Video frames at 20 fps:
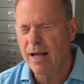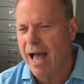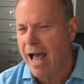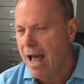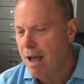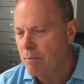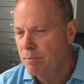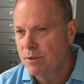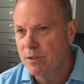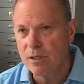
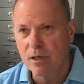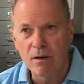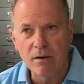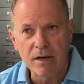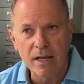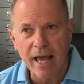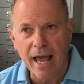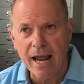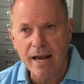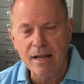
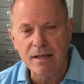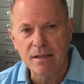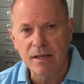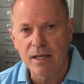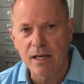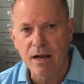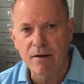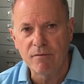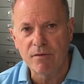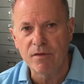absolutely
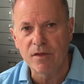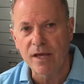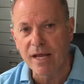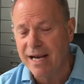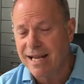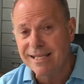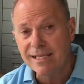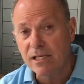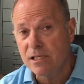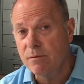anything and everything, and
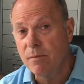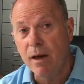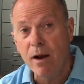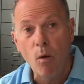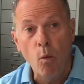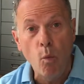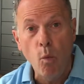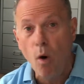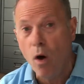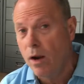it doesn't
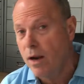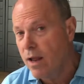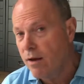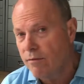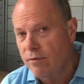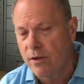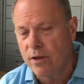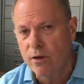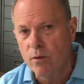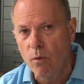matter what
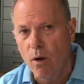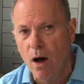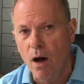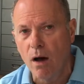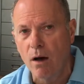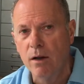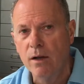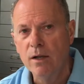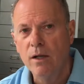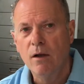level you
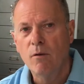are,